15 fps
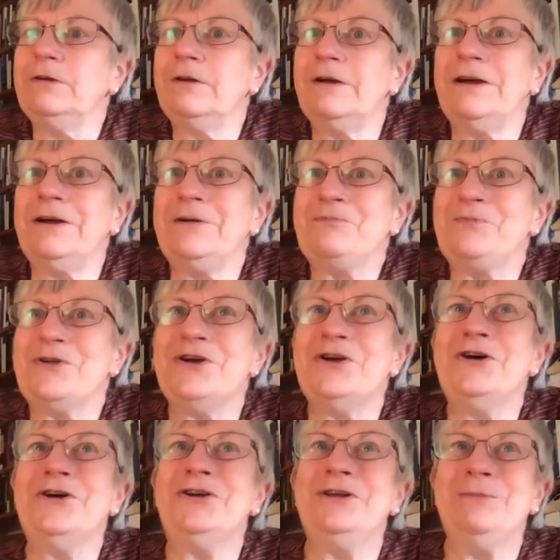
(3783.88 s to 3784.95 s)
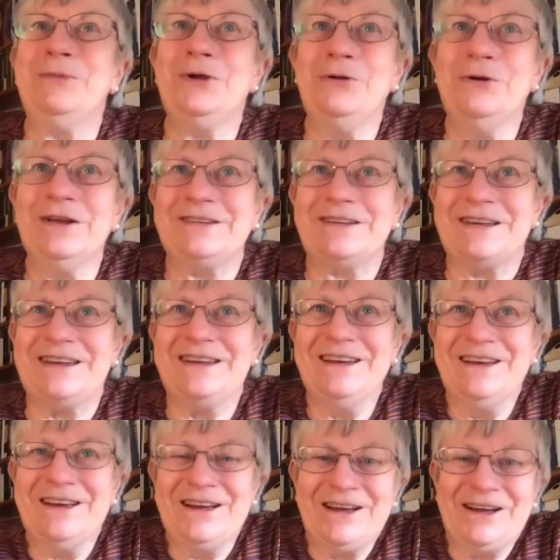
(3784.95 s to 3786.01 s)
herd immunity,
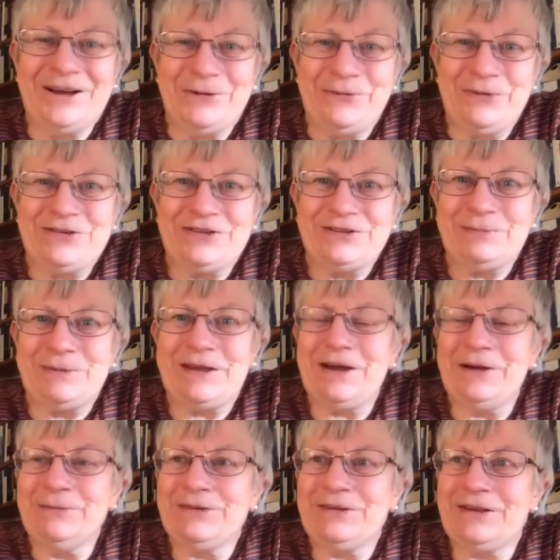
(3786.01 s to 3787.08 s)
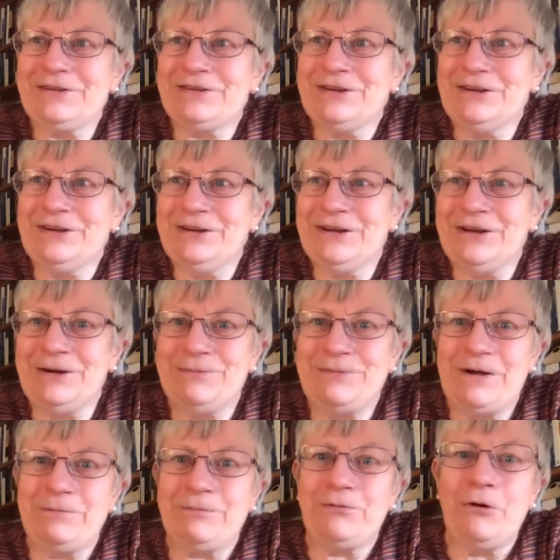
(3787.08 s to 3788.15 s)
which has become such a
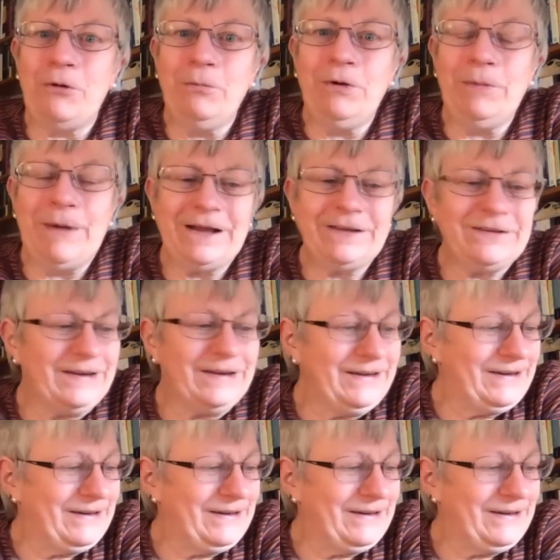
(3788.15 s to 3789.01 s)
problematic